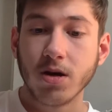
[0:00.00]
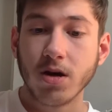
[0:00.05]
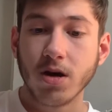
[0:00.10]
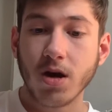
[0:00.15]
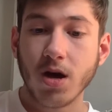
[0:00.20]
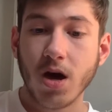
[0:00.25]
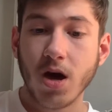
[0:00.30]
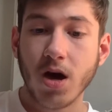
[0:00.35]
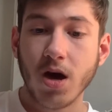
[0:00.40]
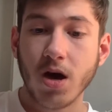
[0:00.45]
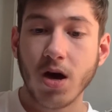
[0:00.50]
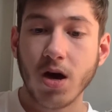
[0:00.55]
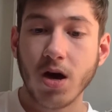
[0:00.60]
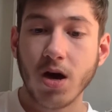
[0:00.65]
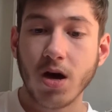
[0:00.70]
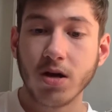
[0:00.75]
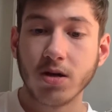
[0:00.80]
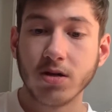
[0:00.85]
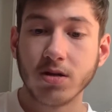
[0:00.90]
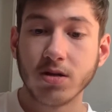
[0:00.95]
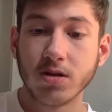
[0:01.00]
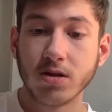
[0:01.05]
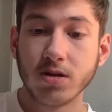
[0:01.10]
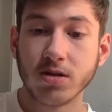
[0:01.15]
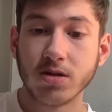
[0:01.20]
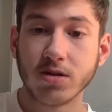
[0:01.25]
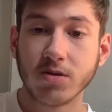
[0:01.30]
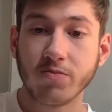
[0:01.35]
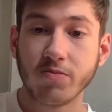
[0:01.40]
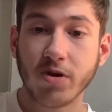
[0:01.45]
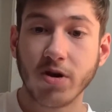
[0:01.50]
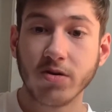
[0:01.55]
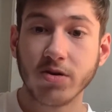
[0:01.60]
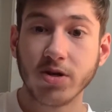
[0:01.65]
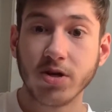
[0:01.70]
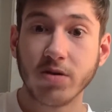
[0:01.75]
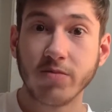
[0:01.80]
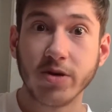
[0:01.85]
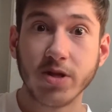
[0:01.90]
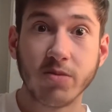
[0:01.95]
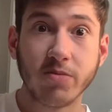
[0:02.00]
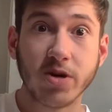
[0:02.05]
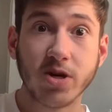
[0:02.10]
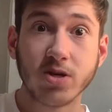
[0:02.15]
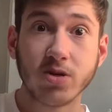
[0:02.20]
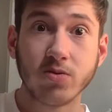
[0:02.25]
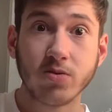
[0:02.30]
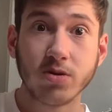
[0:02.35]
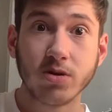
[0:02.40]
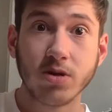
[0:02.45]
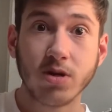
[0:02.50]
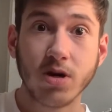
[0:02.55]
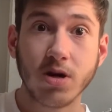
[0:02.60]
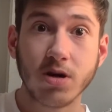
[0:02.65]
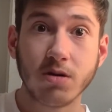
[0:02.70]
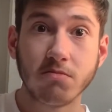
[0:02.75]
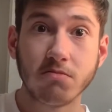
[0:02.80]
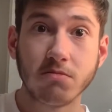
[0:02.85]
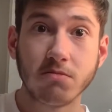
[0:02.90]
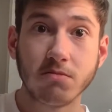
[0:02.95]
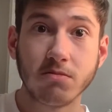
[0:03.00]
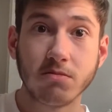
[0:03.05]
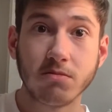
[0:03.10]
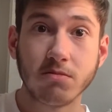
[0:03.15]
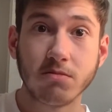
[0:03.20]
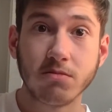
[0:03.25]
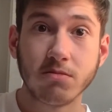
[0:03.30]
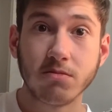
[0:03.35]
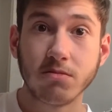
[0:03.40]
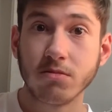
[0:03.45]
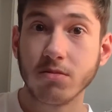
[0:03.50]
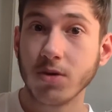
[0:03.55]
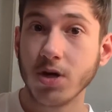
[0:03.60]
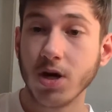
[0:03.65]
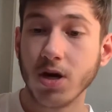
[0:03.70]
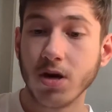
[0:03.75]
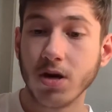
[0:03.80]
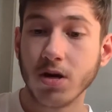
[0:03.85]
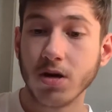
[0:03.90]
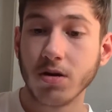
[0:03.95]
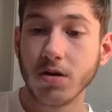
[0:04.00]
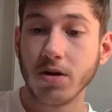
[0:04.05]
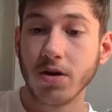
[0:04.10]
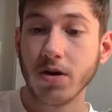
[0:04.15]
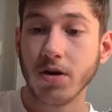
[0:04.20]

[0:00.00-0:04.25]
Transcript: And this is probably going to be the best one yet. And